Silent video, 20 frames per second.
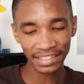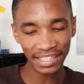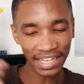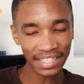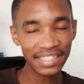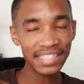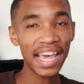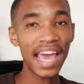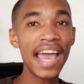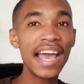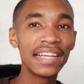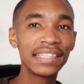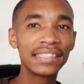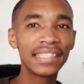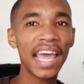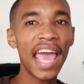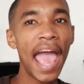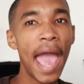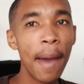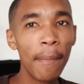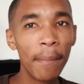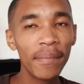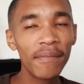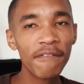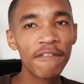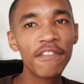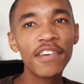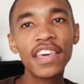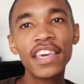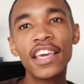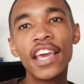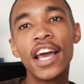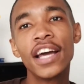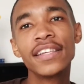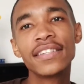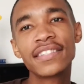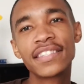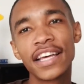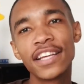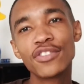That's SMV,
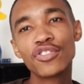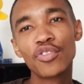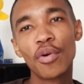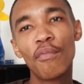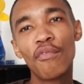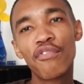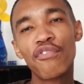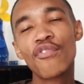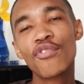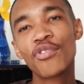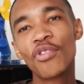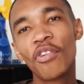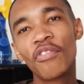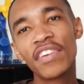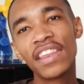Senzo Mfundo